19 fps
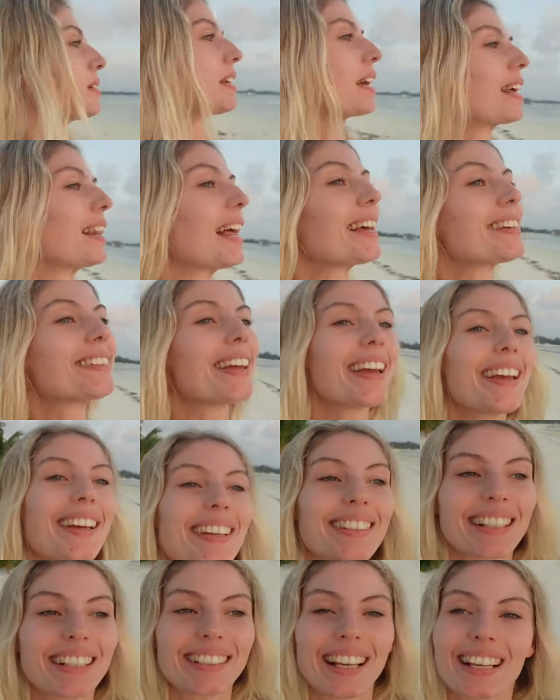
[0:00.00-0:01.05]
singing last night
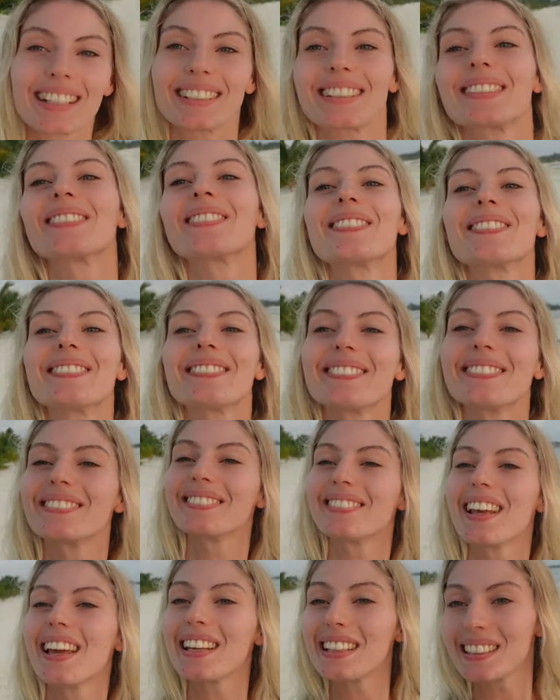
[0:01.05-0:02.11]
sees this.
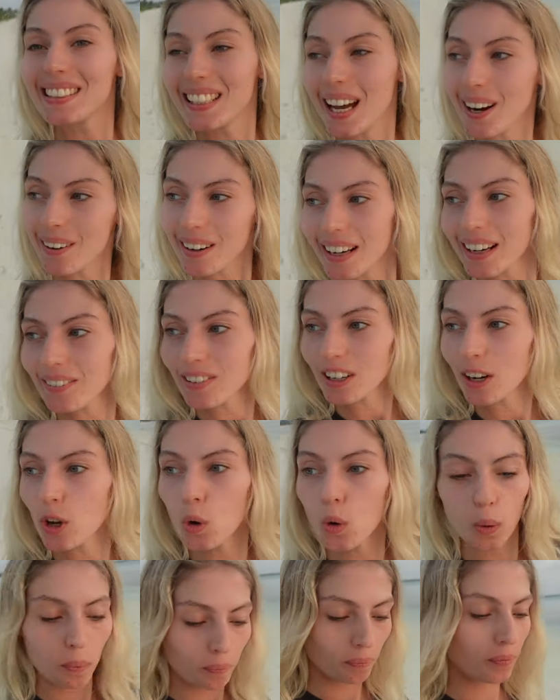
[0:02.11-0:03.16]
Sorry if you
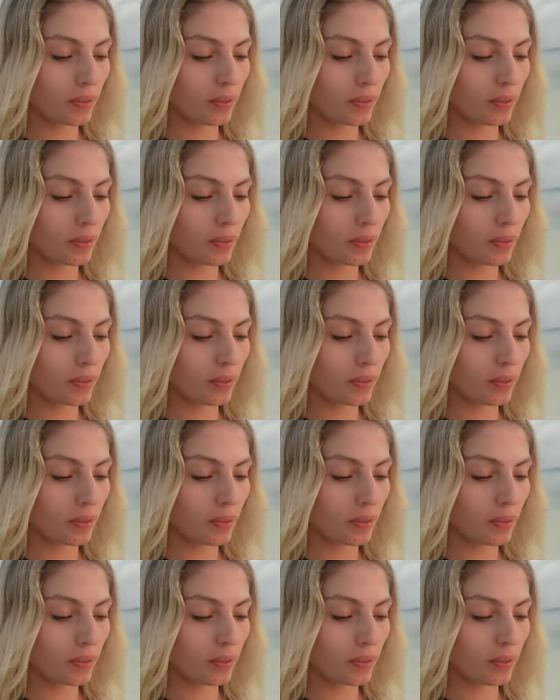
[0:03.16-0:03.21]
do.